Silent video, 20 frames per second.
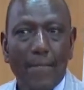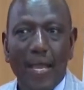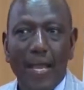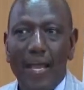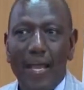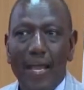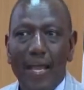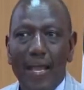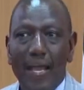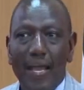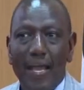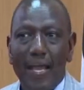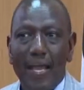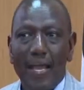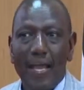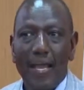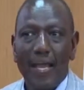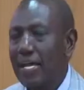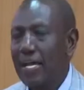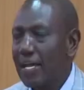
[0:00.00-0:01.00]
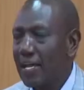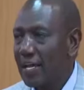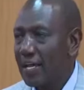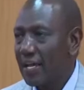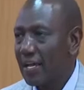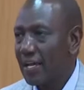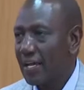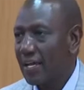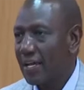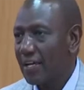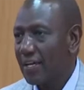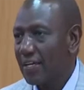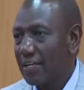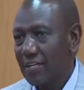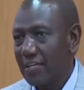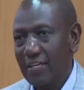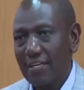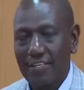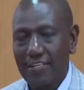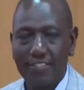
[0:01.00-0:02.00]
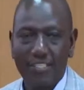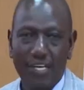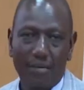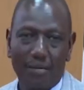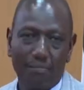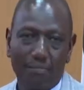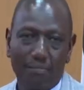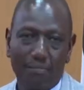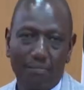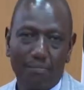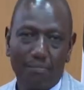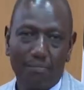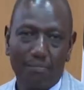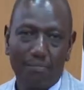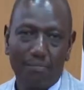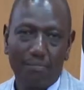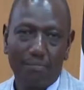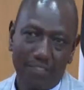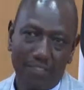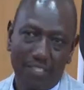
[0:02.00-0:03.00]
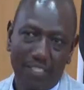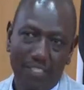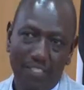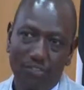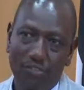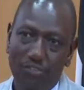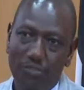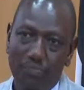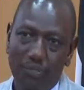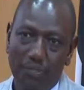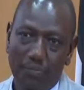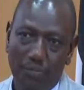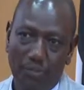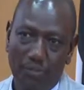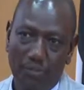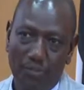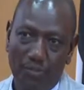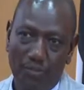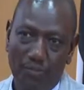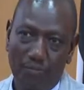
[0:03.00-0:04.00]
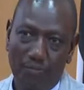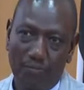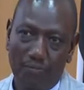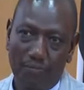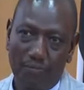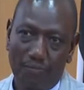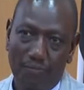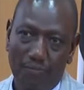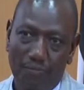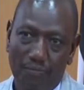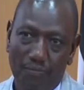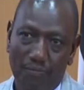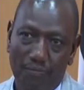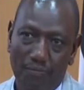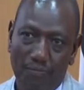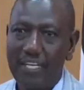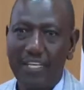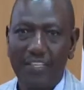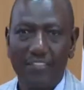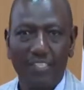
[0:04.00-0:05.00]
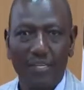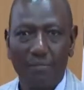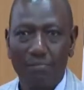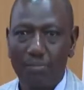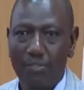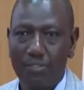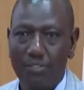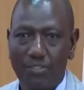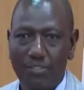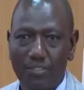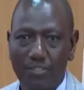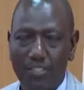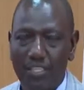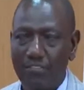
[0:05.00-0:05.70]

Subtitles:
And there are many examples, good people. There are many examples.